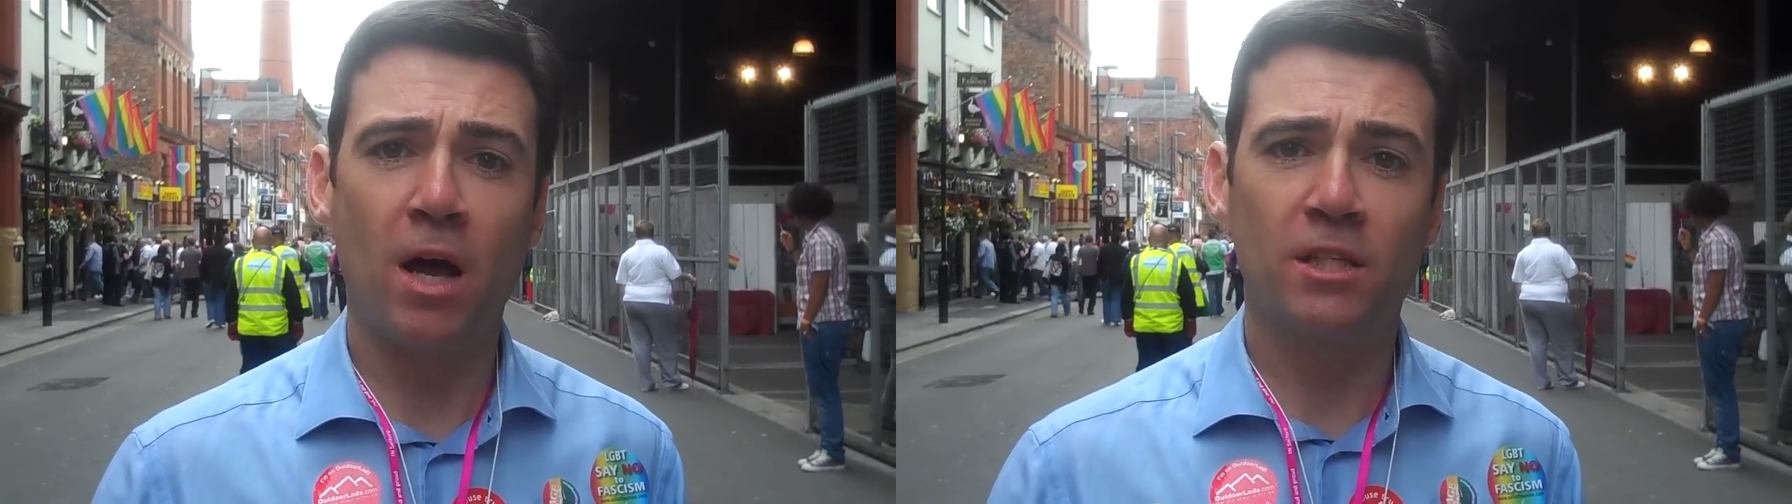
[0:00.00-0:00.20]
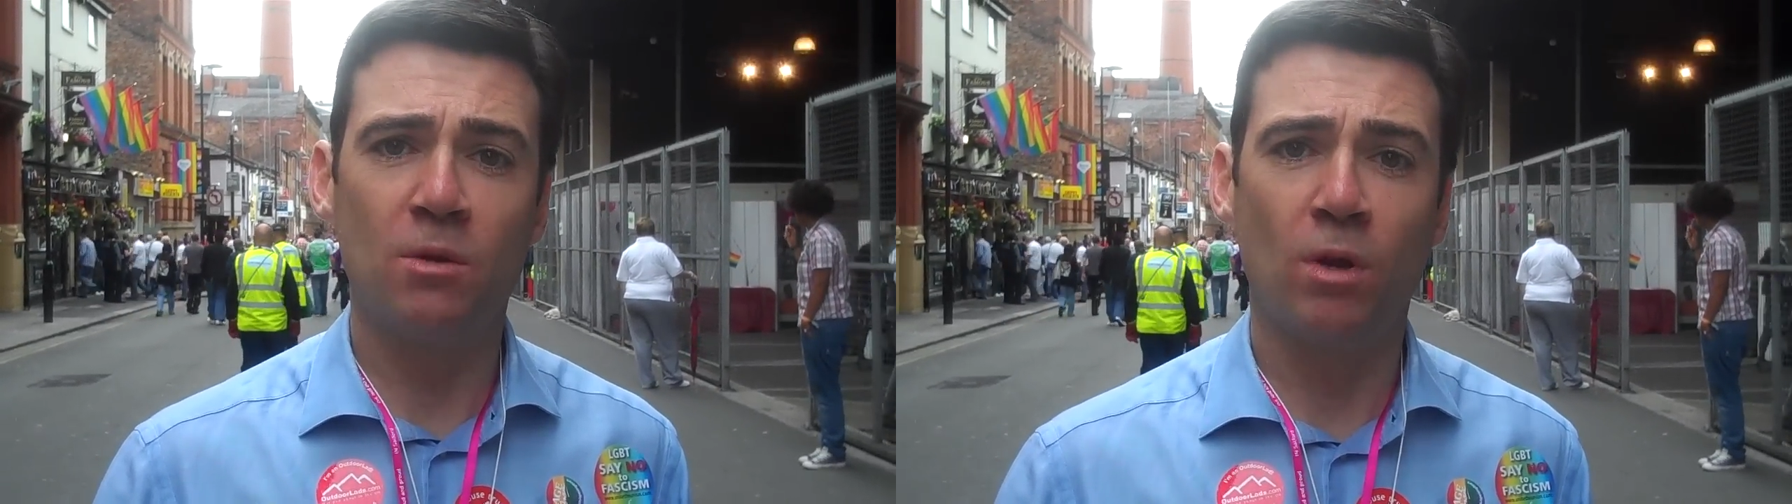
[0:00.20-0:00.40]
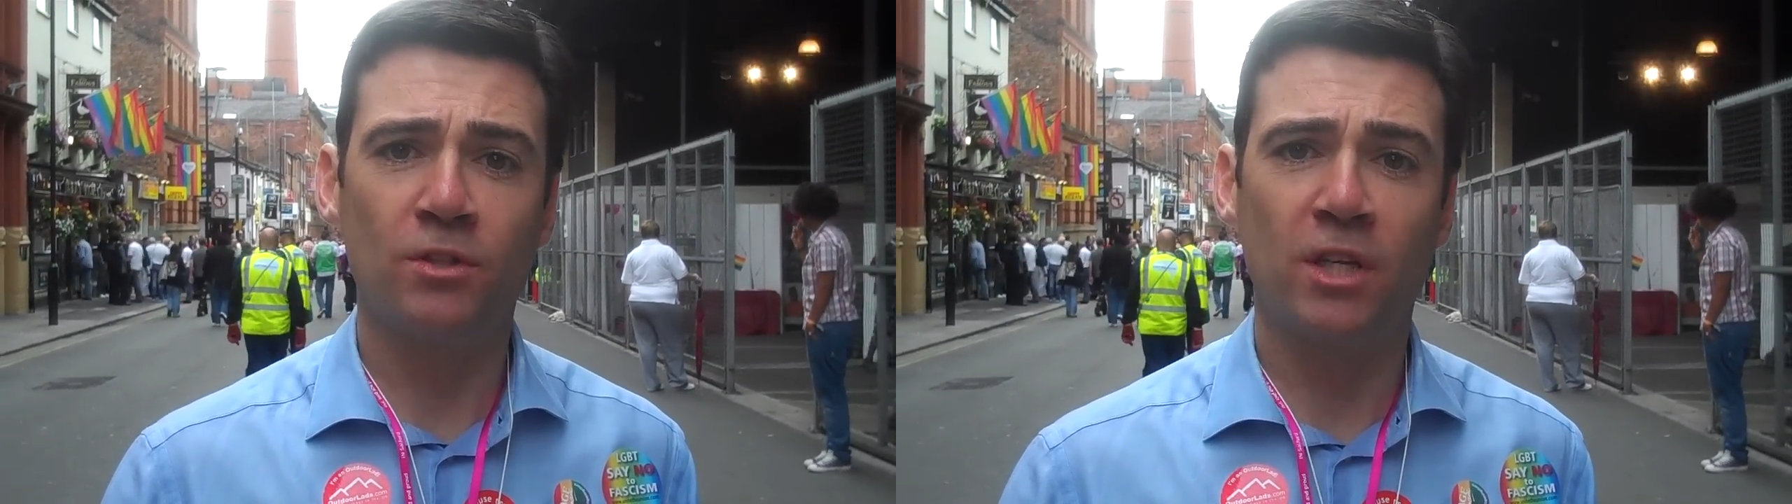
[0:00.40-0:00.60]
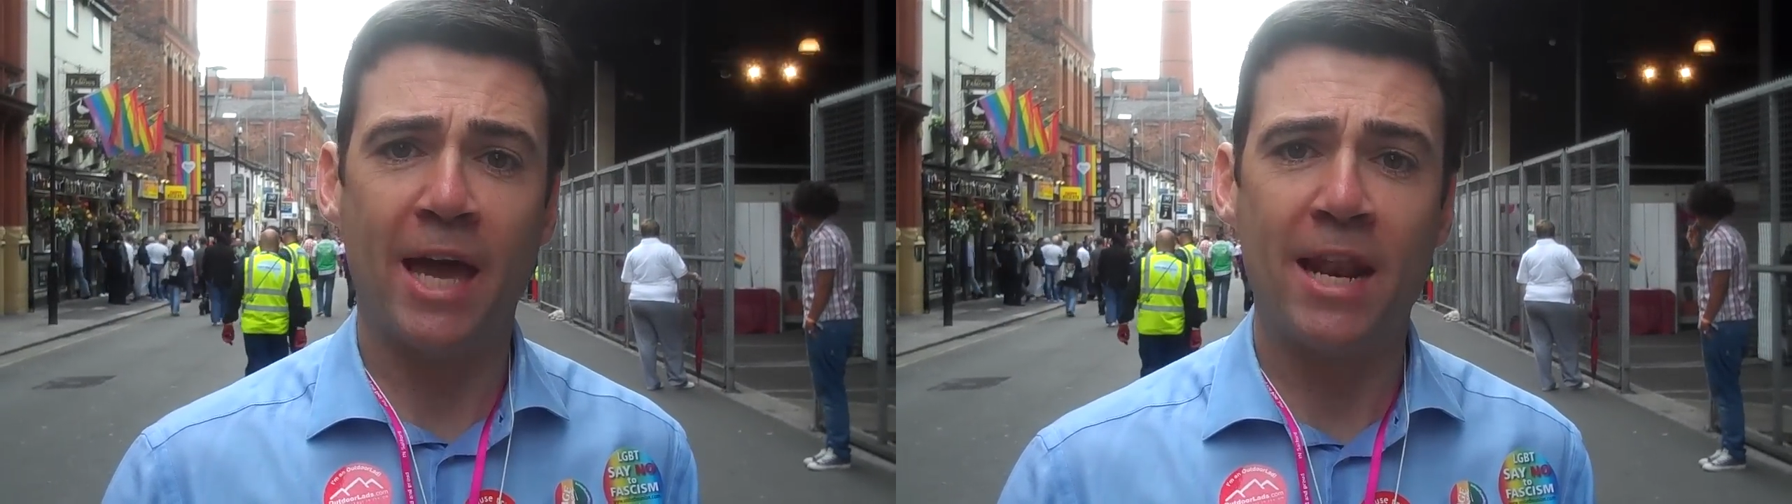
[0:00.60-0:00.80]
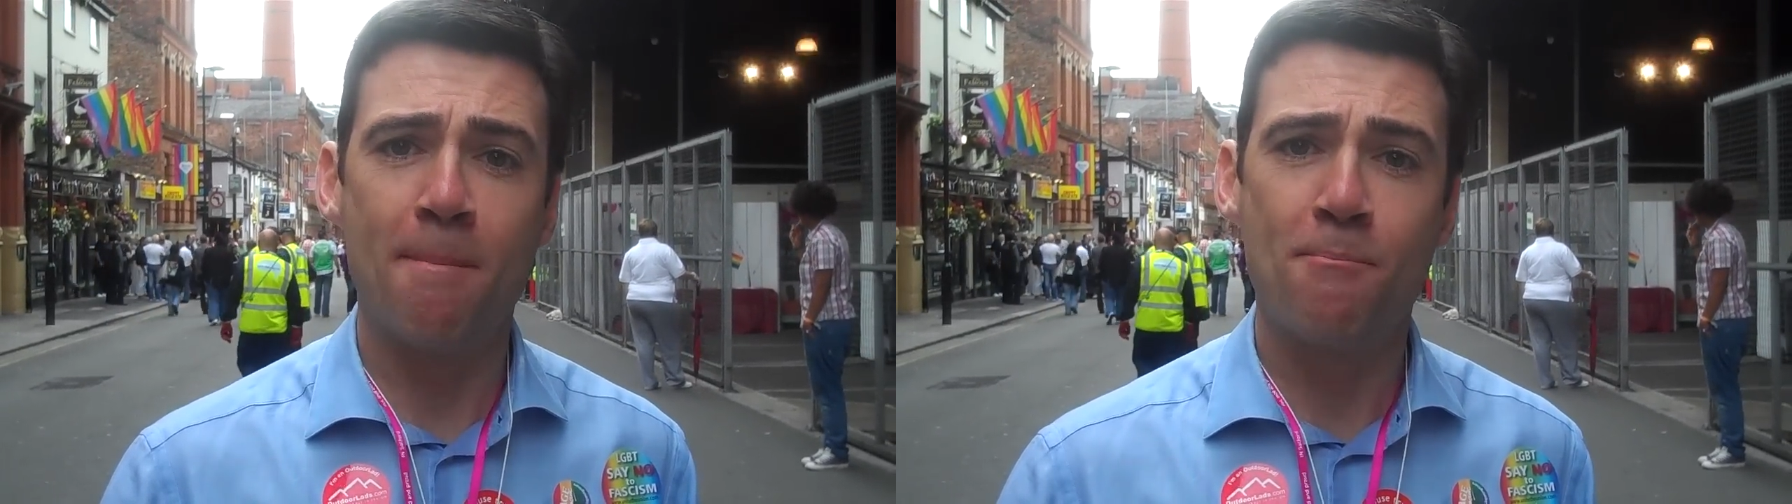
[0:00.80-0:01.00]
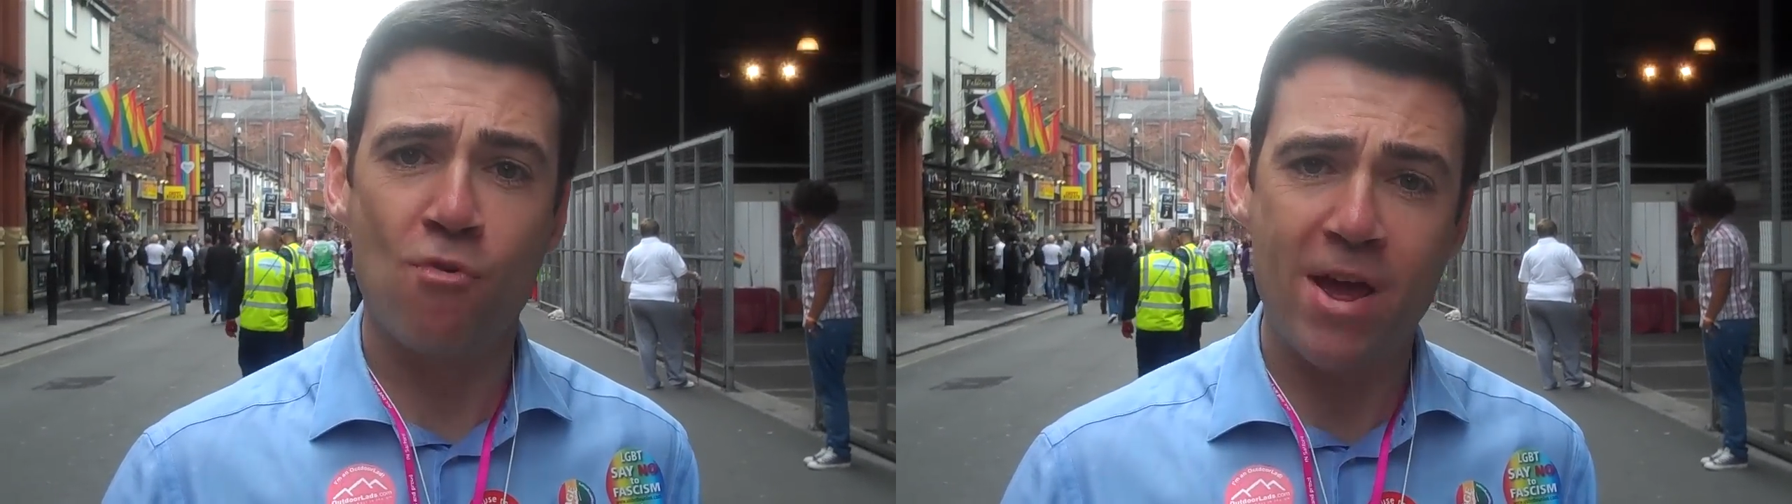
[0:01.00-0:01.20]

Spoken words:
Party once again and